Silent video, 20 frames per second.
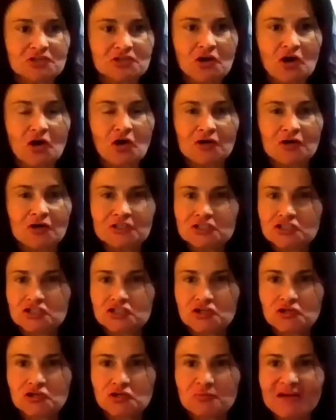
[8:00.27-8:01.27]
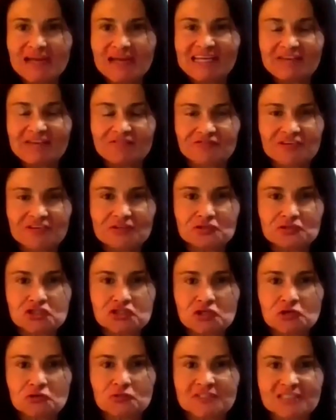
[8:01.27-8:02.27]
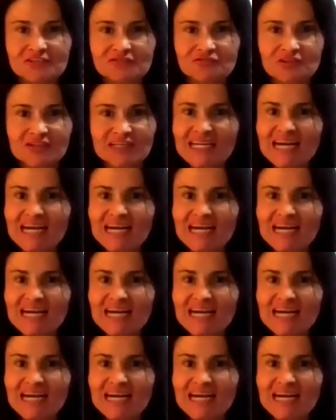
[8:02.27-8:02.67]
on Zoom, and it feels so different.